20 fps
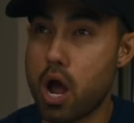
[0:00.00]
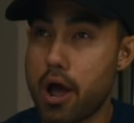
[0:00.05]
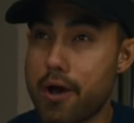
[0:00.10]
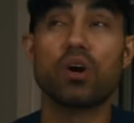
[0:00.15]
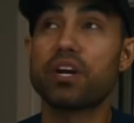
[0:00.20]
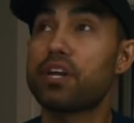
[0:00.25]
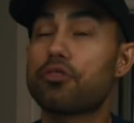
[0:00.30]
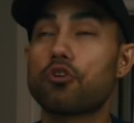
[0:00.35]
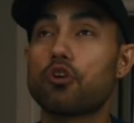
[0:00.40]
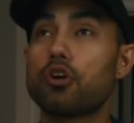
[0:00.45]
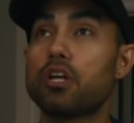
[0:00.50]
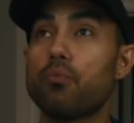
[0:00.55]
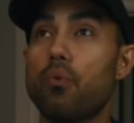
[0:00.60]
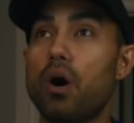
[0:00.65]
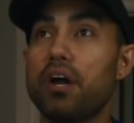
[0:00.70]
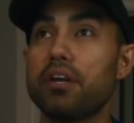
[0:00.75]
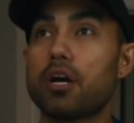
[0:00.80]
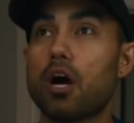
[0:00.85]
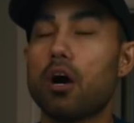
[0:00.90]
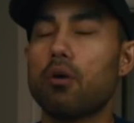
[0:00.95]
Where did
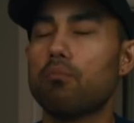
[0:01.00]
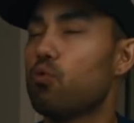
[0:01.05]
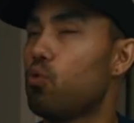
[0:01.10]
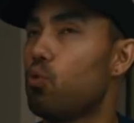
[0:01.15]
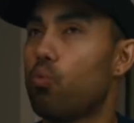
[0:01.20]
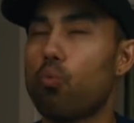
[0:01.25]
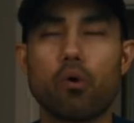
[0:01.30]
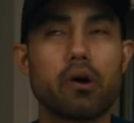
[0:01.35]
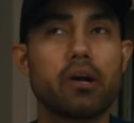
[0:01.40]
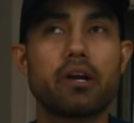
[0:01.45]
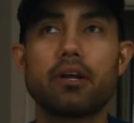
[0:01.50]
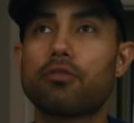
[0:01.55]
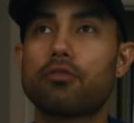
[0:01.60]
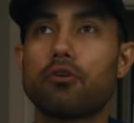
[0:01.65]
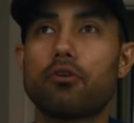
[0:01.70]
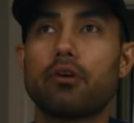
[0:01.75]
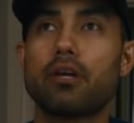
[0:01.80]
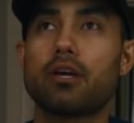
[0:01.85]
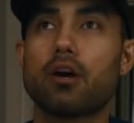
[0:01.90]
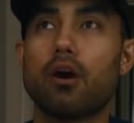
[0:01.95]
31 go? Where did
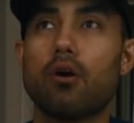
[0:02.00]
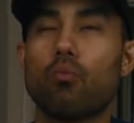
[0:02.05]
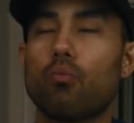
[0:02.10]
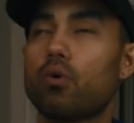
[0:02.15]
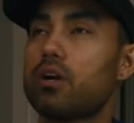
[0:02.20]
30 go?